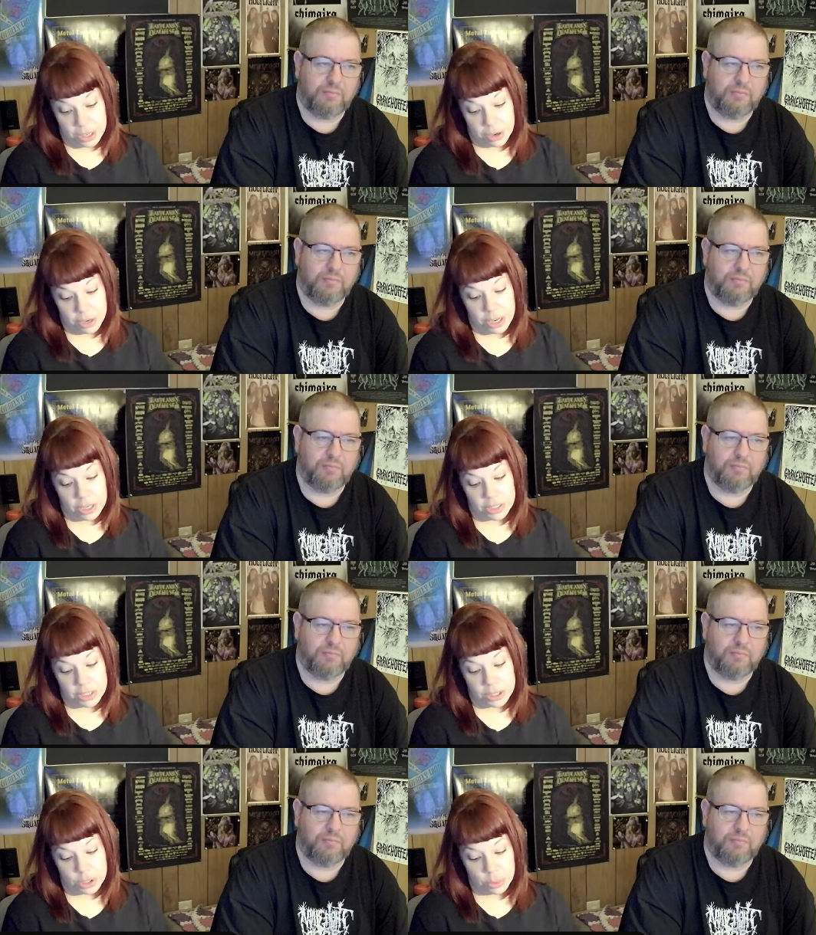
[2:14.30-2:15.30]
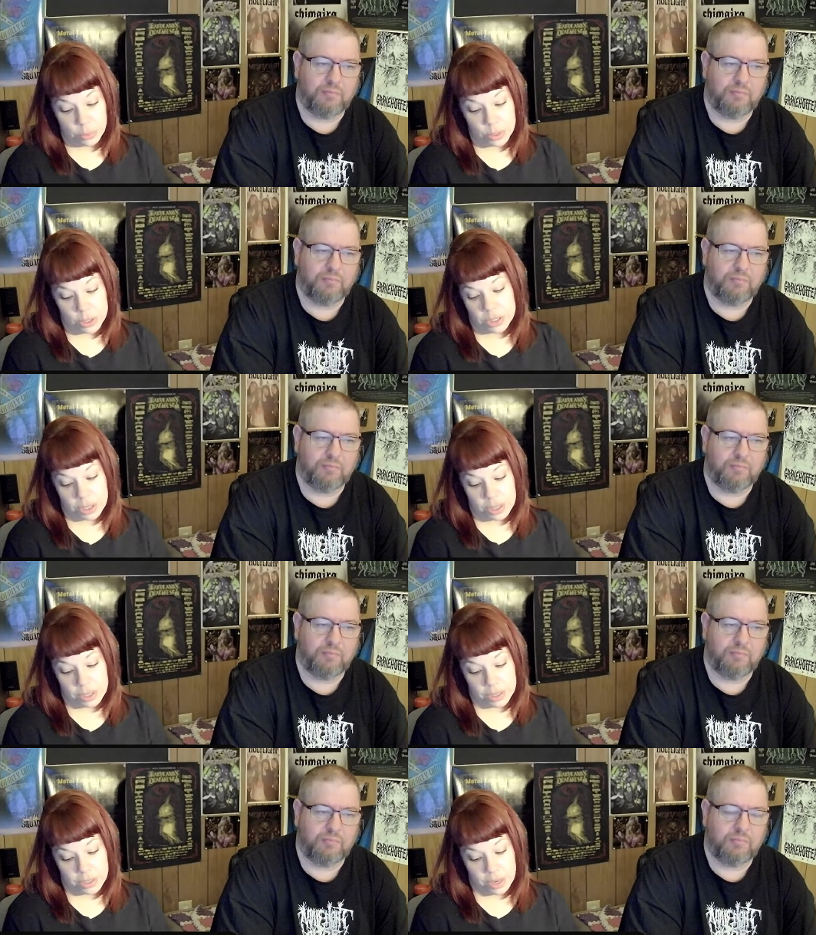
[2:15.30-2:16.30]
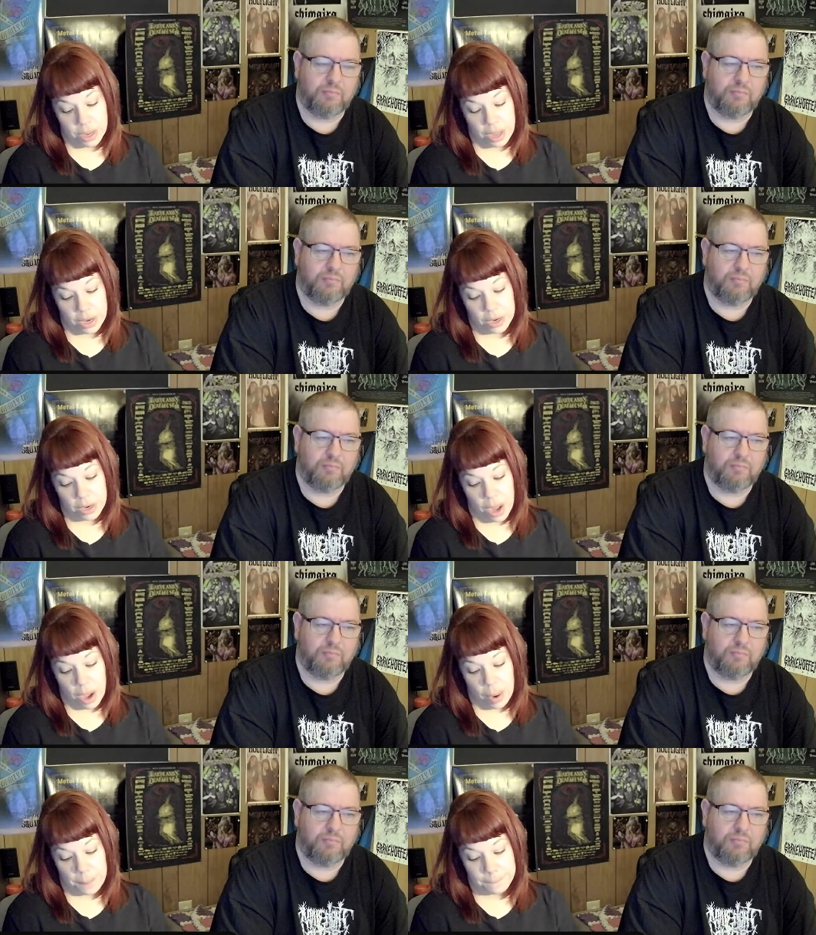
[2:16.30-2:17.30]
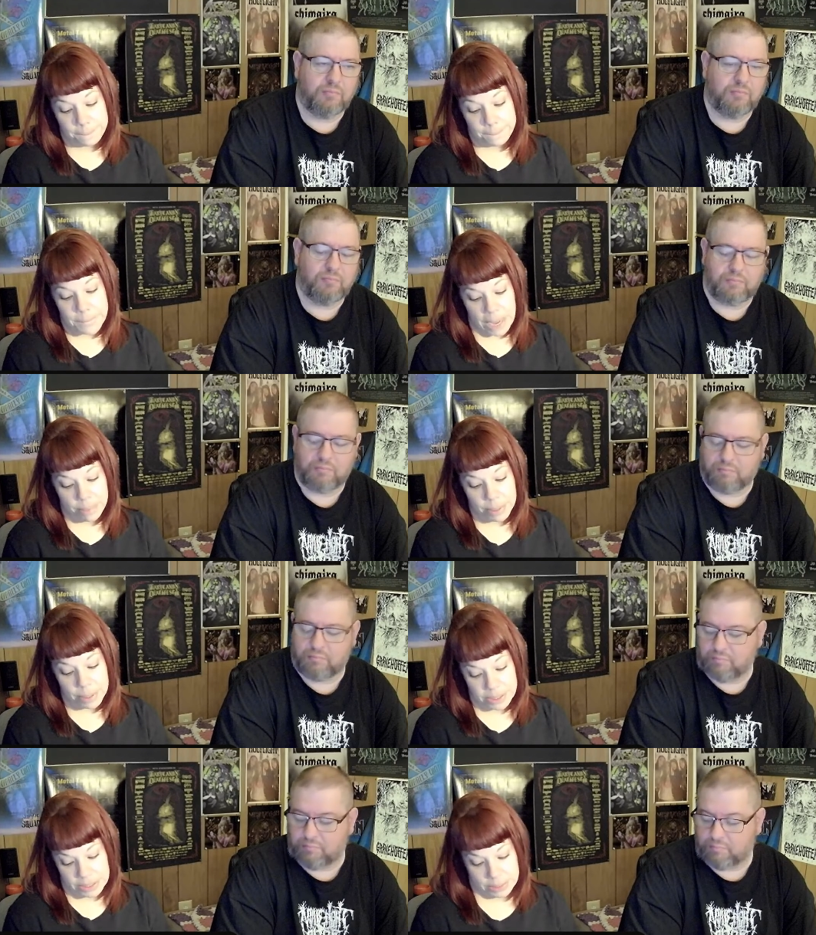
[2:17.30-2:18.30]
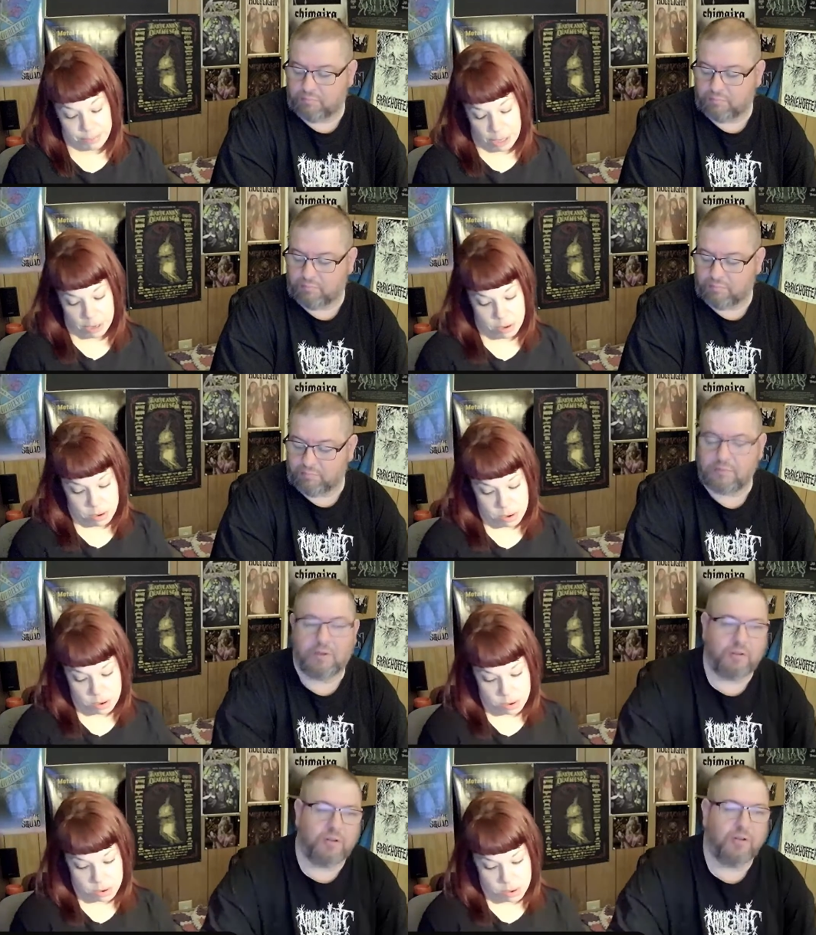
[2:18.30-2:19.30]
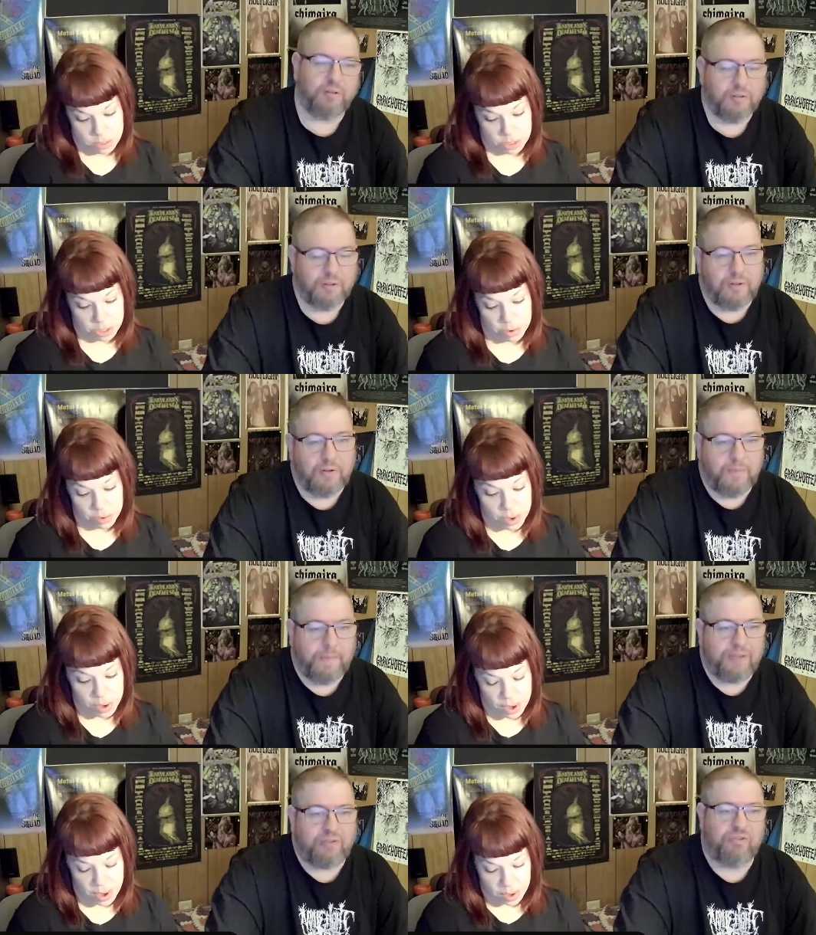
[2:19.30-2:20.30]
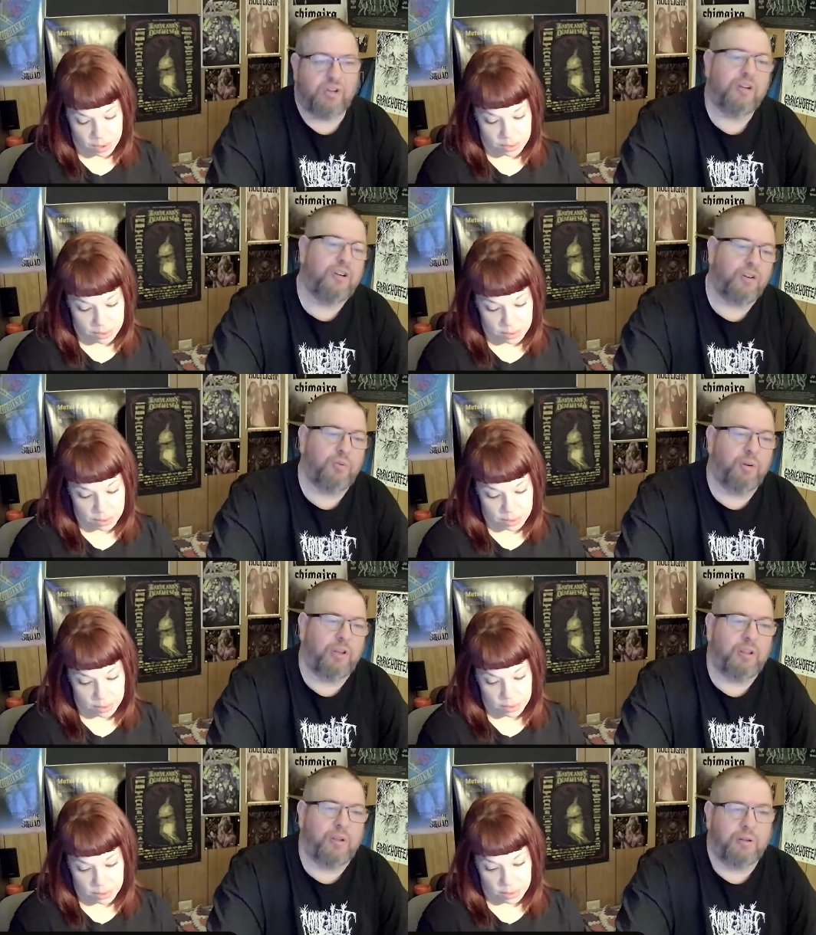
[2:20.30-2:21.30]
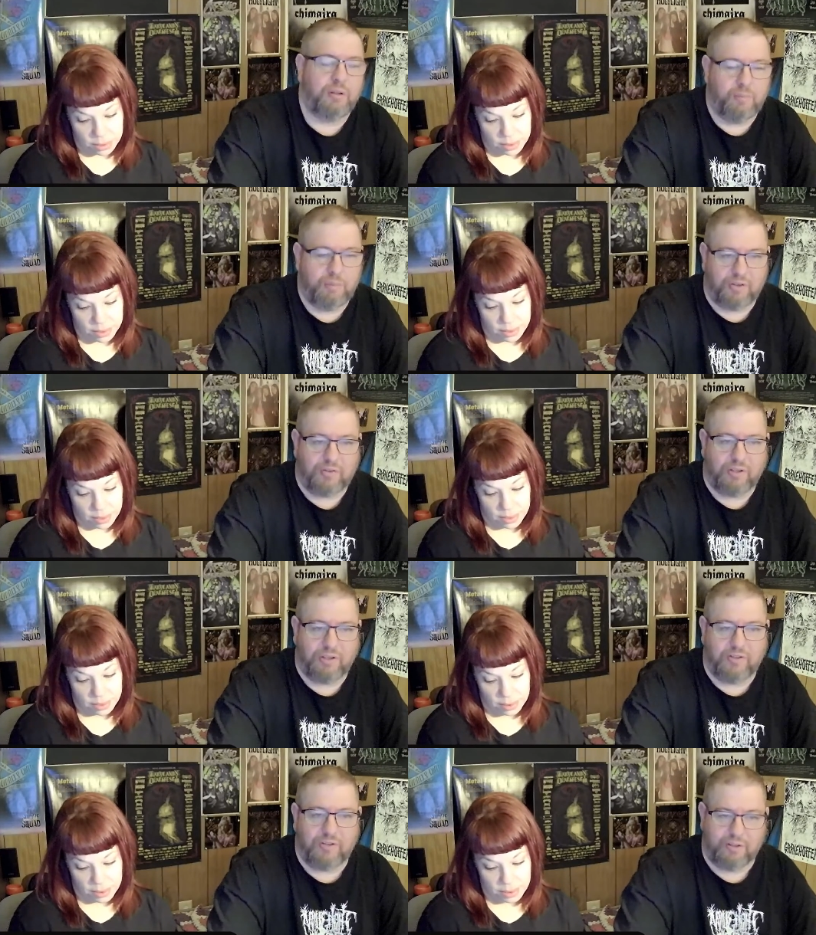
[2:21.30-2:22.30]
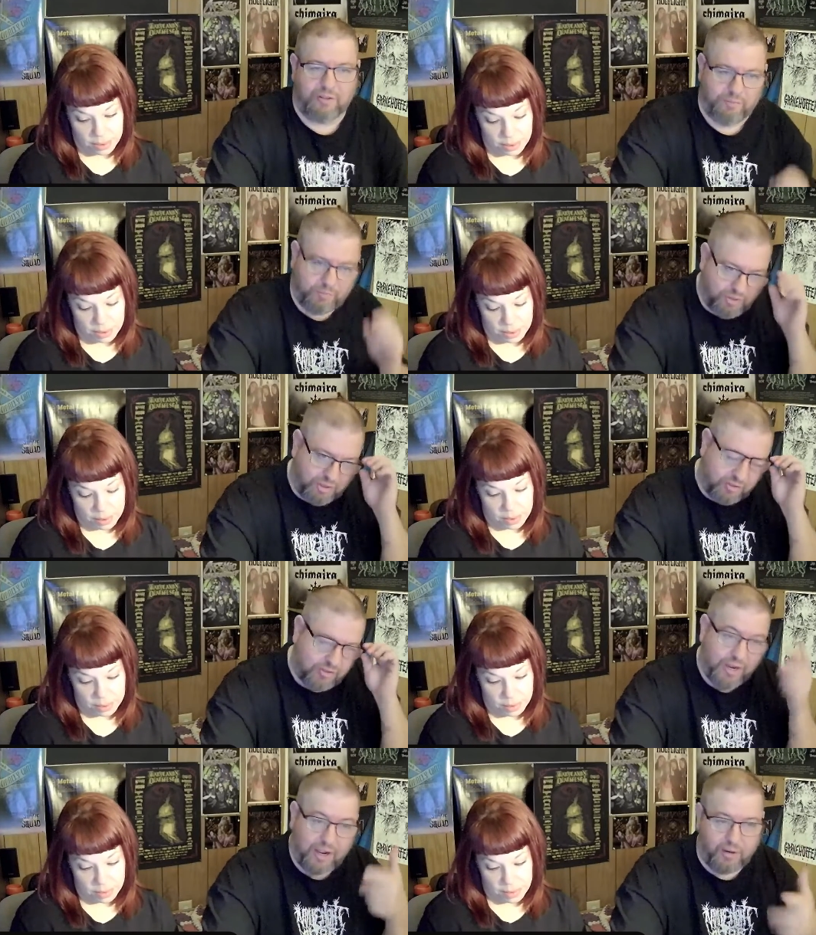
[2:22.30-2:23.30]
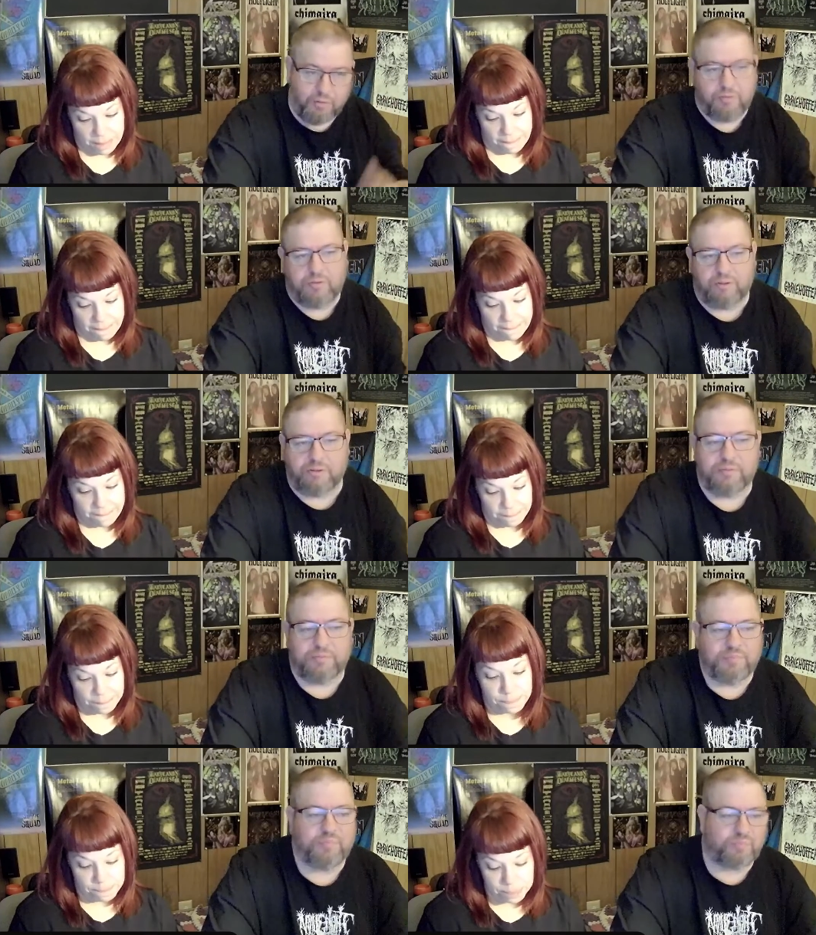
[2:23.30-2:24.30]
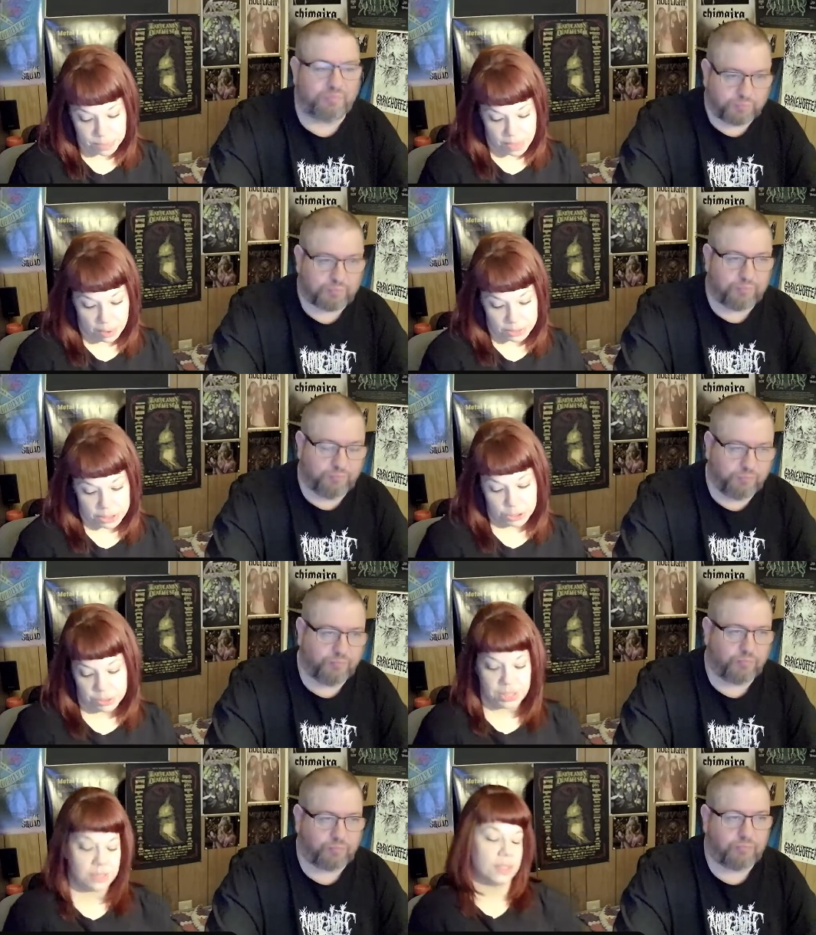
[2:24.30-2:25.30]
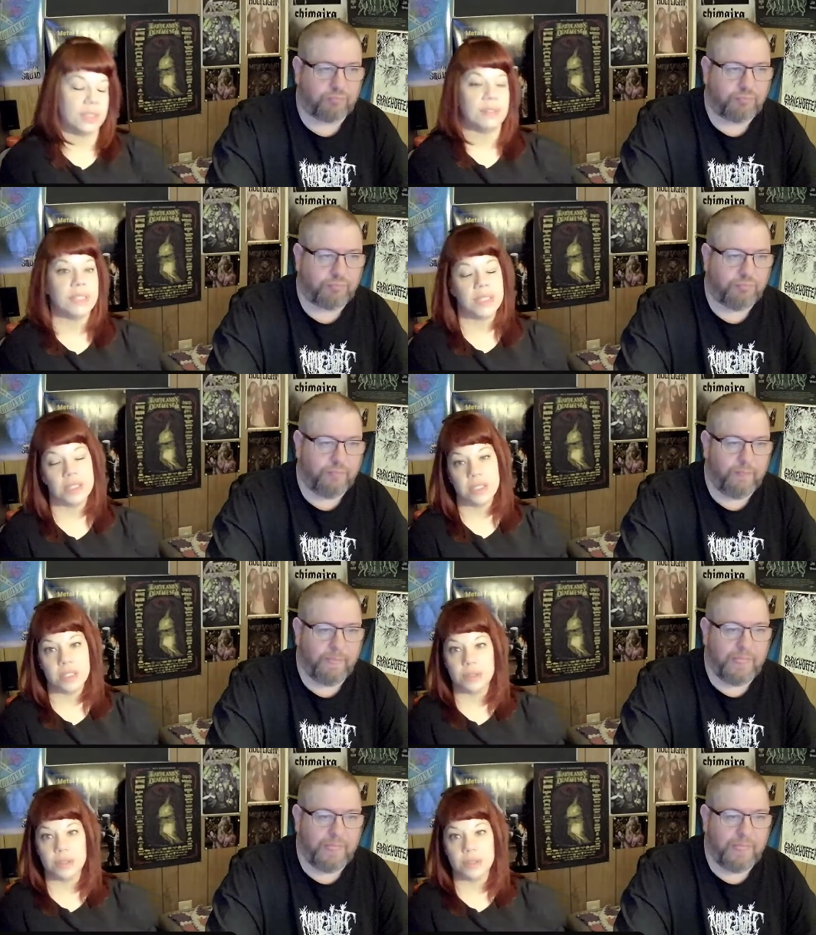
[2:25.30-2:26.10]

Speaker 1: year he did Don't Worry, Darling and um, My Policeman. Okay. So.
Speaker 2: So Dunkirk's really the the biggest thing he's done since now. So.
Speaker 1: Mm-hmm. And that was in 2017.